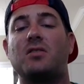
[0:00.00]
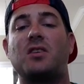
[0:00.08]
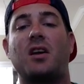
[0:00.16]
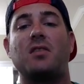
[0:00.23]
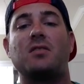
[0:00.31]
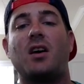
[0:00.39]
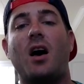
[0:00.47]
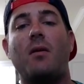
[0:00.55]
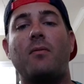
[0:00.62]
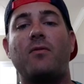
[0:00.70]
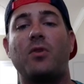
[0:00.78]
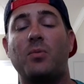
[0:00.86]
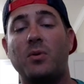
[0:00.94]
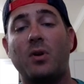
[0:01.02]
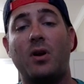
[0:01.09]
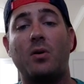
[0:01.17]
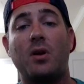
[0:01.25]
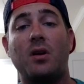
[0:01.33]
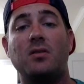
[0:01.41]
a second time for the people I
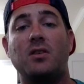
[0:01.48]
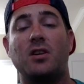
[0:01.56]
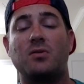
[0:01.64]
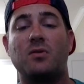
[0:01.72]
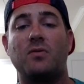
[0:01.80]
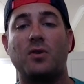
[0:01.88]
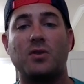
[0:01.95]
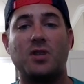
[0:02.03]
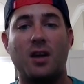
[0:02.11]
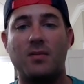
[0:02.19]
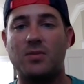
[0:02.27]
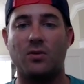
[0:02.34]
don't get in touch with the first time.